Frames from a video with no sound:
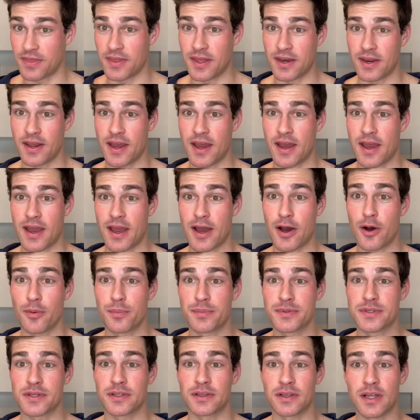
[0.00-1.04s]
then it helps
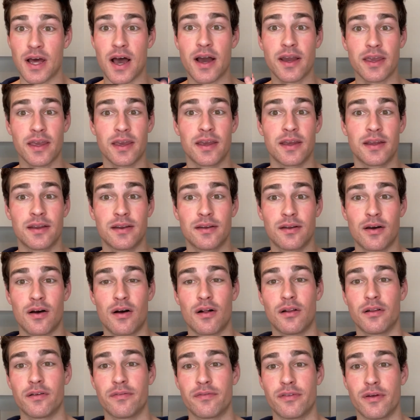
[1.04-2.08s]
lock in all
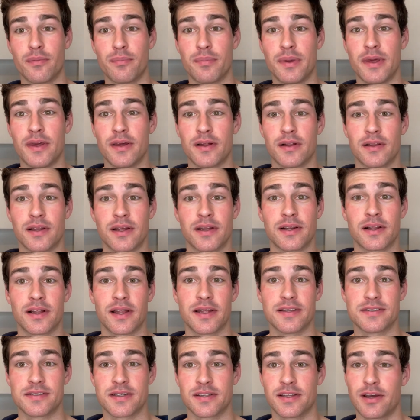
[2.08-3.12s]
of the peel and
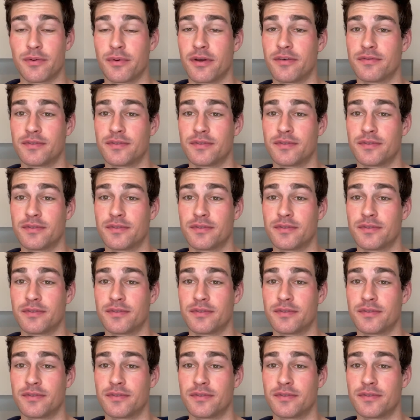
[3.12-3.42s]
cleansing that we've